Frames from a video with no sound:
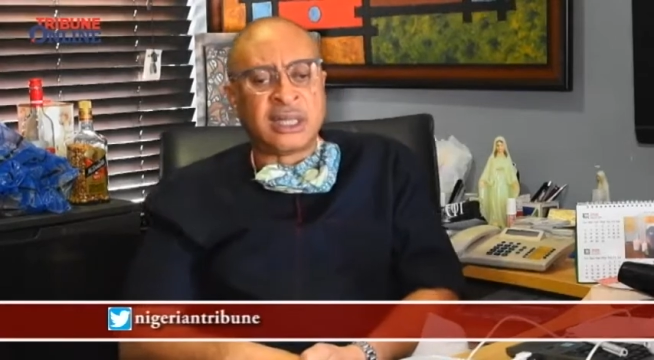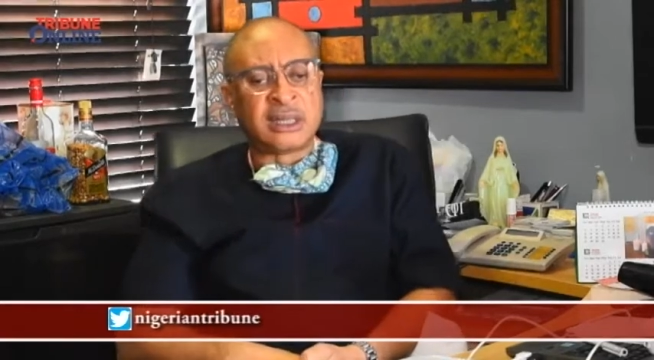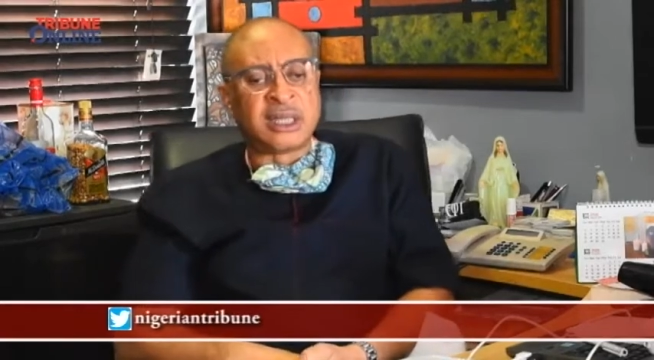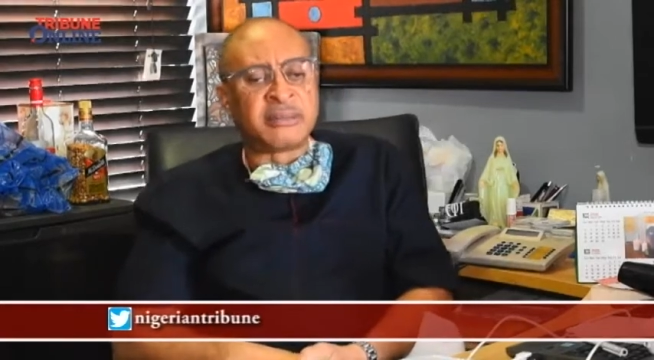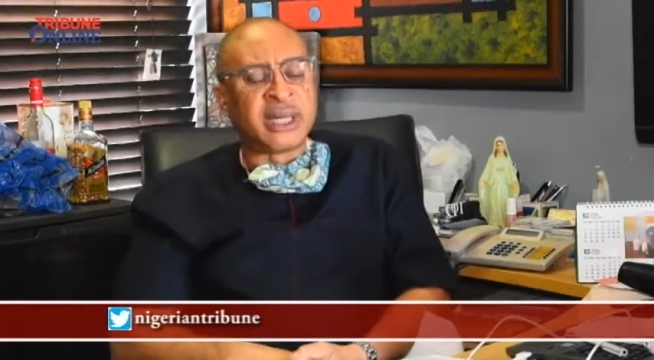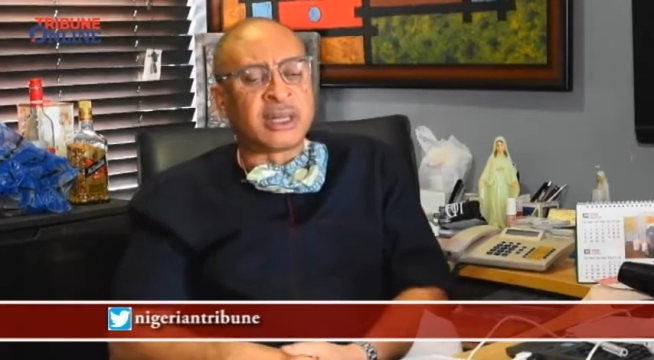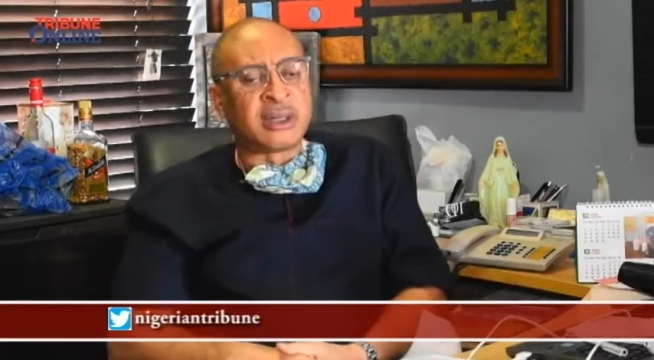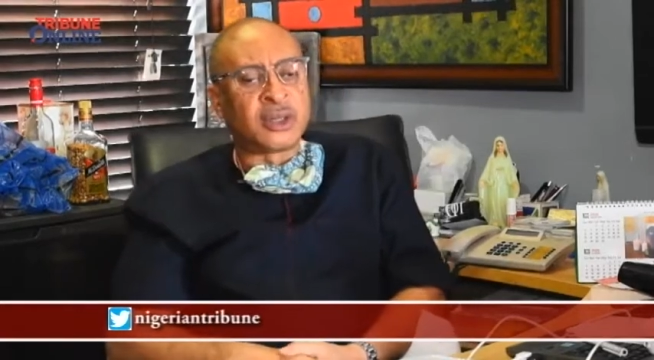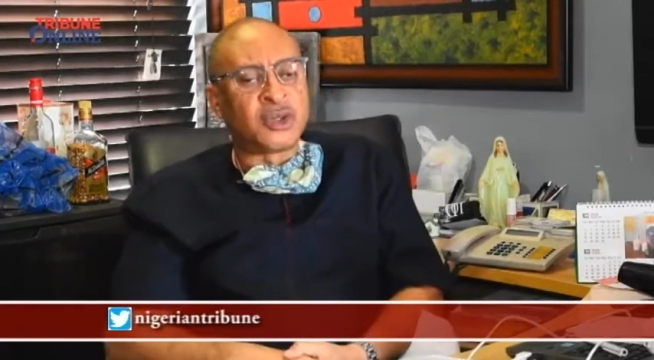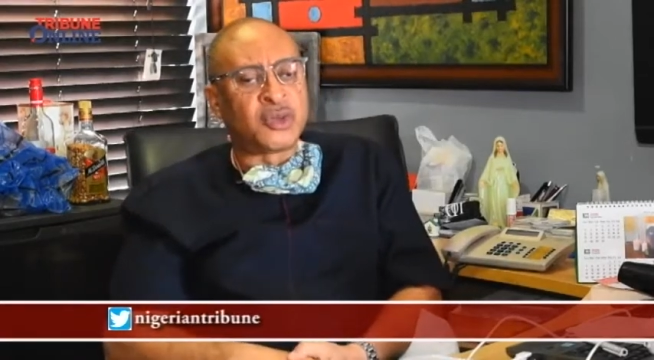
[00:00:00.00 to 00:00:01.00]
a gentleman
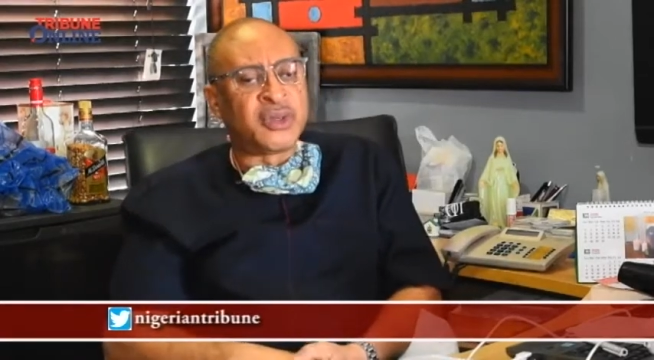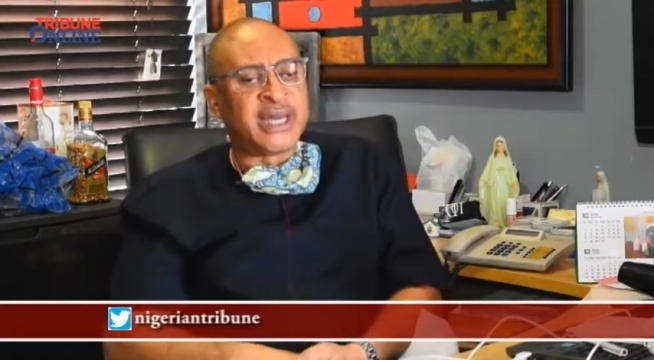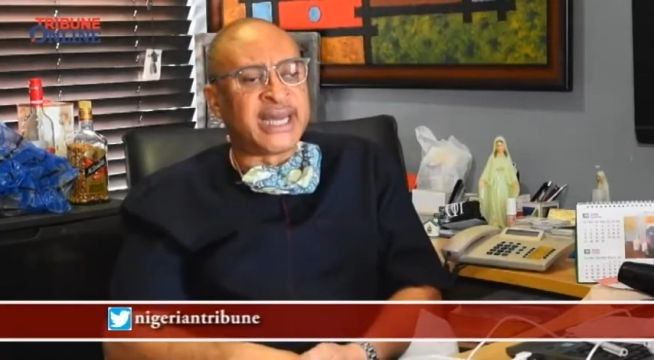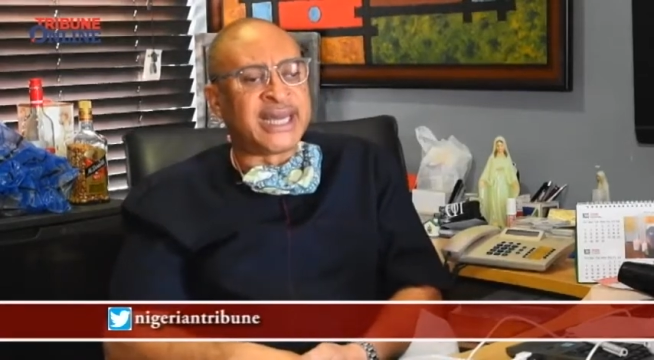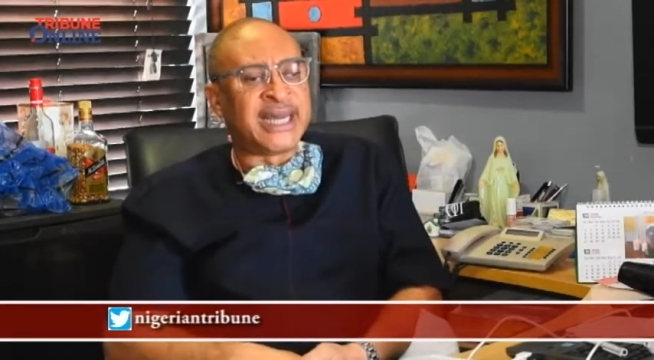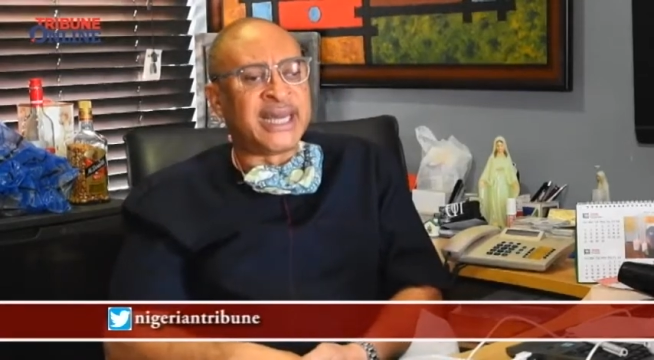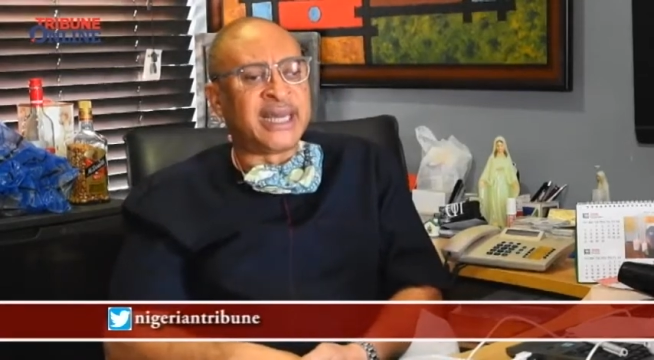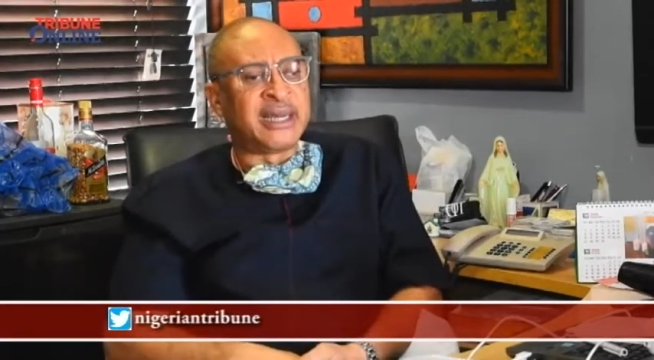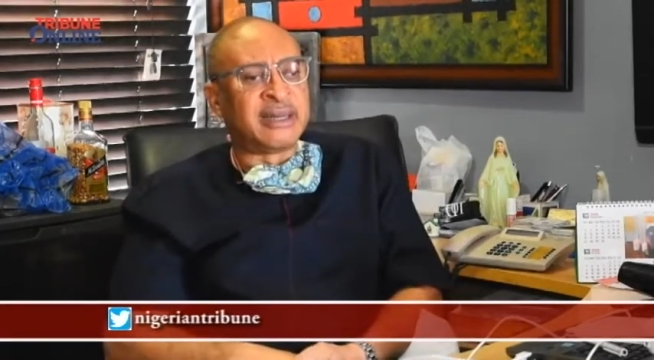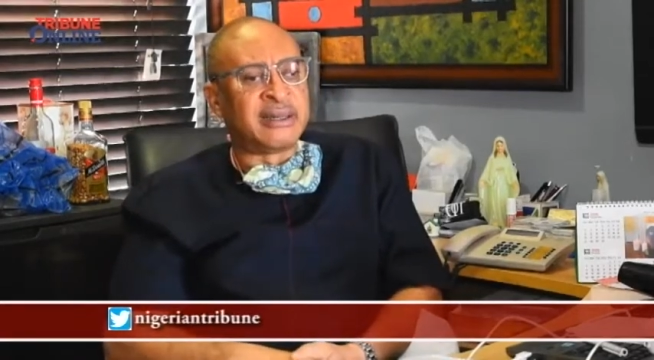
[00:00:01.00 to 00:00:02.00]
called Tunde Akinleye.